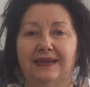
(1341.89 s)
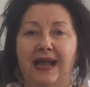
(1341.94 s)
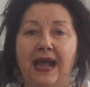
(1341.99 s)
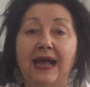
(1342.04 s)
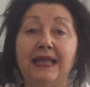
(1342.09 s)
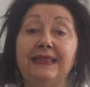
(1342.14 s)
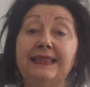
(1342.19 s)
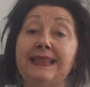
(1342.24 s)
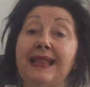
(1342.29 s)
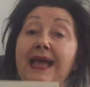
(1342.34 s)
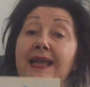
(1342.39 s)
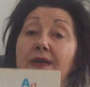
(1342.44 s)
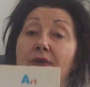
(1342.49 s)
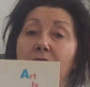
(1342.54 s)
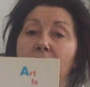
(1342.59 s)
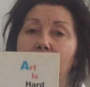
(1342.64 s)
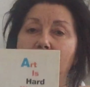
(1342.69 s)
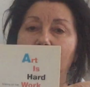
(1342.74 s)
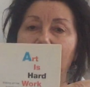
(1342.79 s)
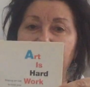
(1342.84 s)
I like
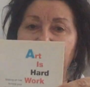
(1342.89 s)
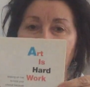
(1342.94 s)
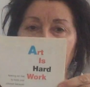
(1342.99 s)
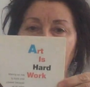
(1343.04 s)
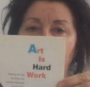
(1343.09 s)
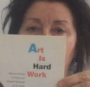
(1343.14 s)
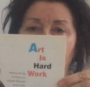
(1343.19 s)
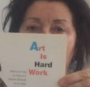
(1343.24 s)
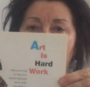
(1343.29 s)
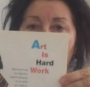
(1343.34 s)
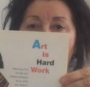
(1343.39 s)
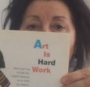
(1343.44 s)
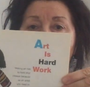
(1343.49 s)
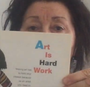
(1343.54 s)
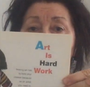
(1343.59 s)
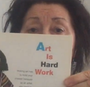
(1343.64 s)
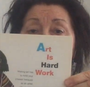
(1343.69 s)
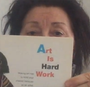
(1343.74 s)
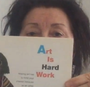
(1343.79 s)
her ideas on art